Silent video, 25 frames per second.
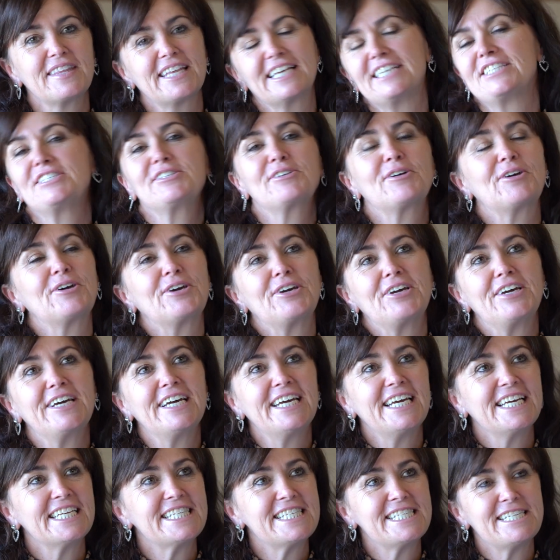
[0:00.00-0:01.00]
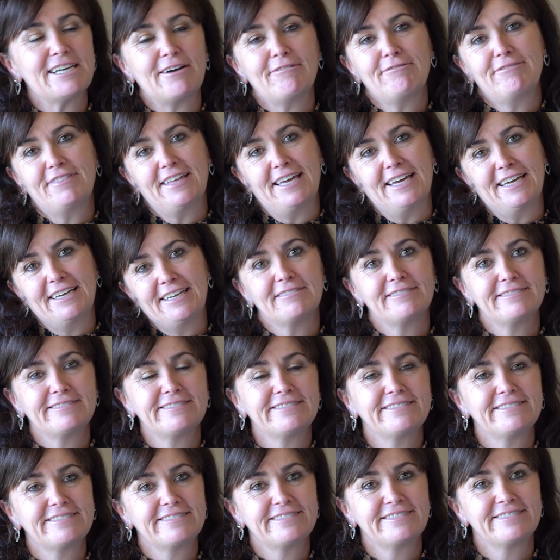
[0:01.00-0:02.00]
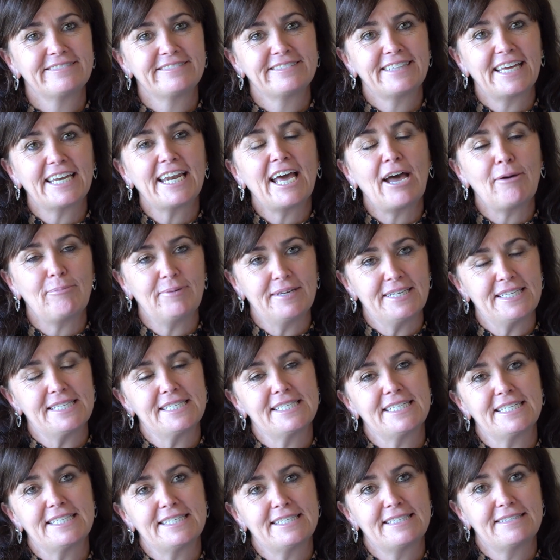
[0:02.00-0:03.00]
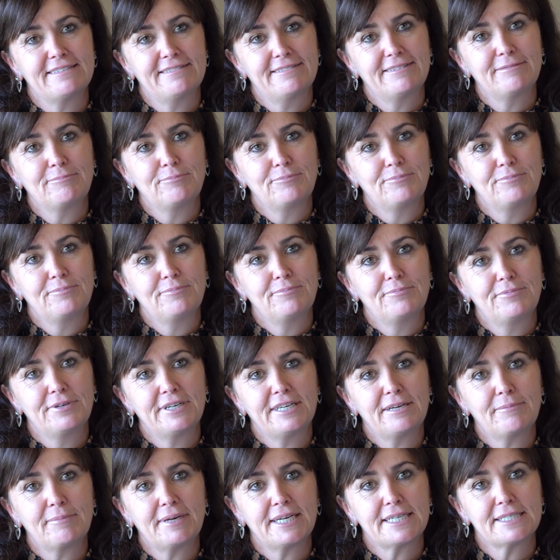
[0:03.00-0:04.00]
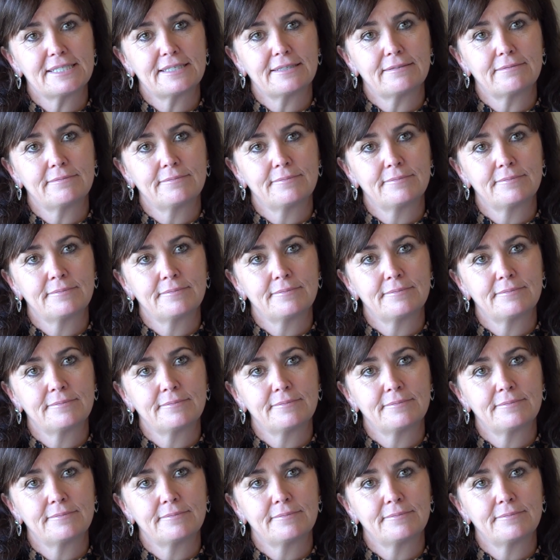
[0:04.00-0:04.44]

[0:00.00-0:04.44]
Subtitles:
So stuff that happens is pretty amazing.